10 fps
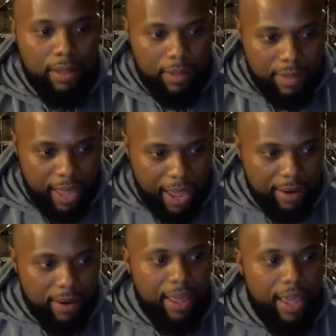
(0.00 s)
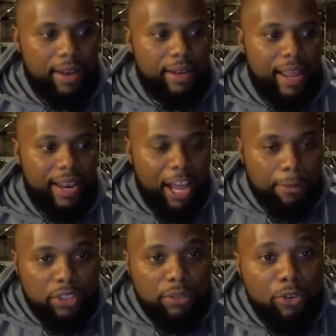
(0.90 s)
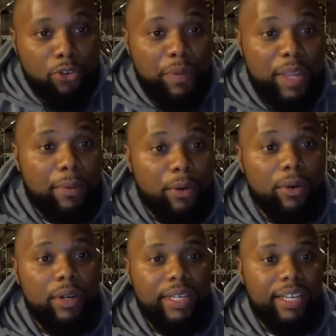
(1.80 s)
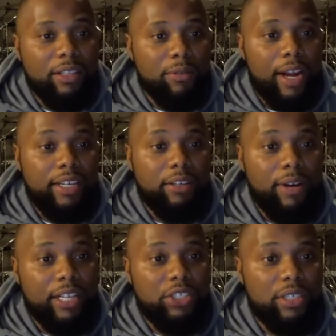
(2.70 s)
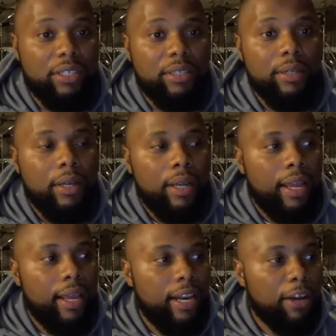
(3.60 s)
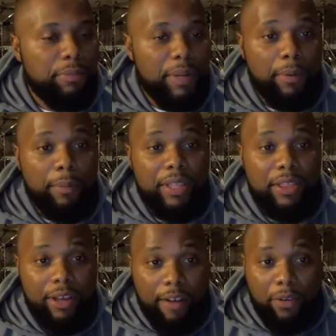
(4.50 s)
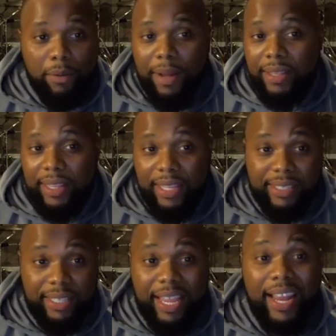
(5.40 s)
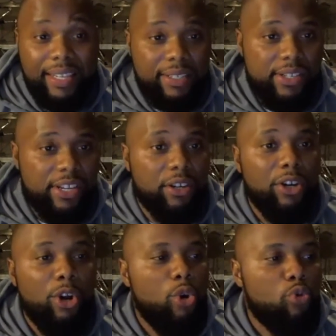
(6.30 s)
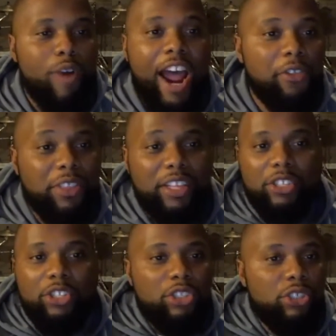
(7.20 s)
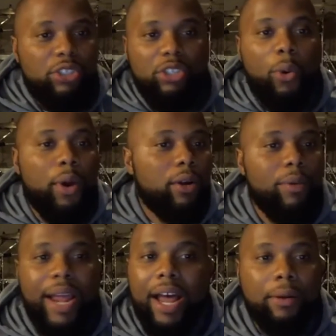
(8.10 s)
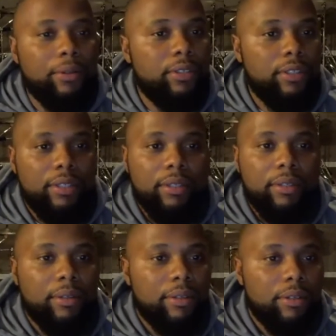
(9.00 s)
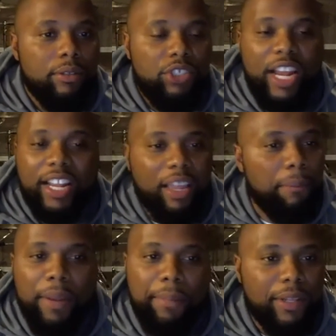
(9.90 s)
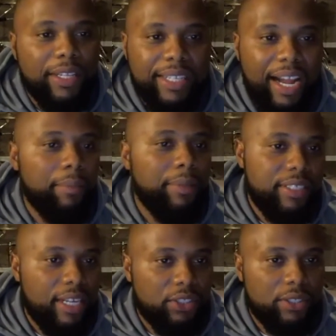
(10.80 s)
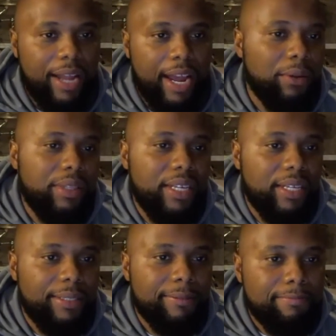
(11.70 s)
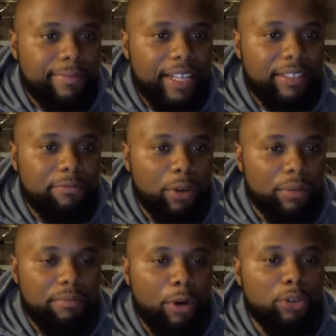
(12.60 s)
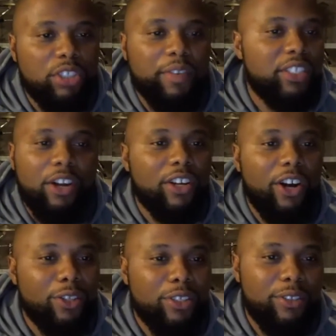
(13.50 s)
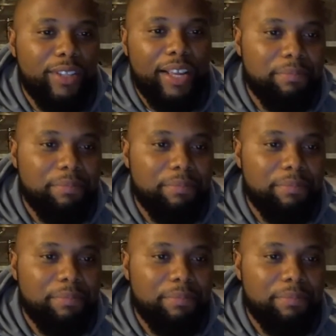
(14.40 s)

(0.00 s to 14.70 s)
that helps to move people in the right direction and helps people be thoughtful about things that they hadn't considered, rather than going around checking people in the comment section. I don't think that's what most of us aren't called to do that.